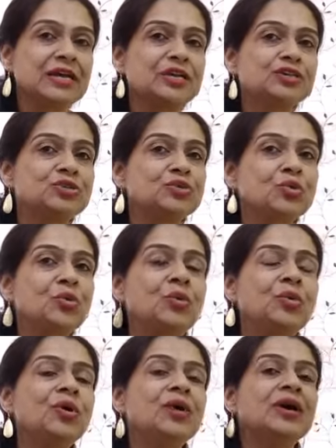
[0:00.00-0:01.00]

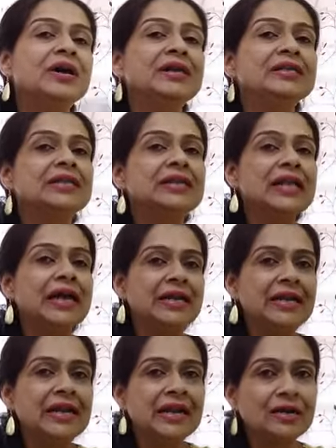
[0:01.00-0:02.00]
So the
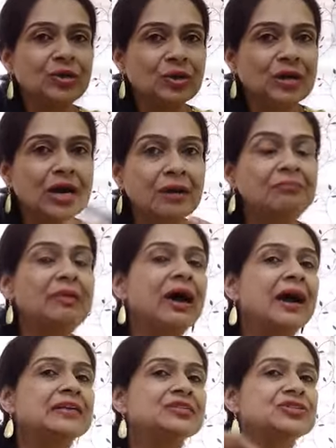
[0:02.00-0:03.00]
lightning had to come
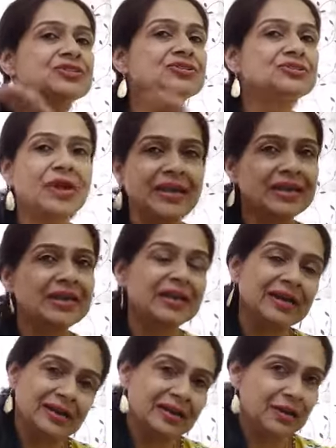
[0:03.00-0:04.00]
and strike
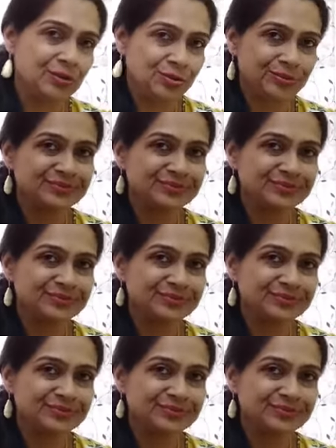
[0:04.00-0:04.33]
it down,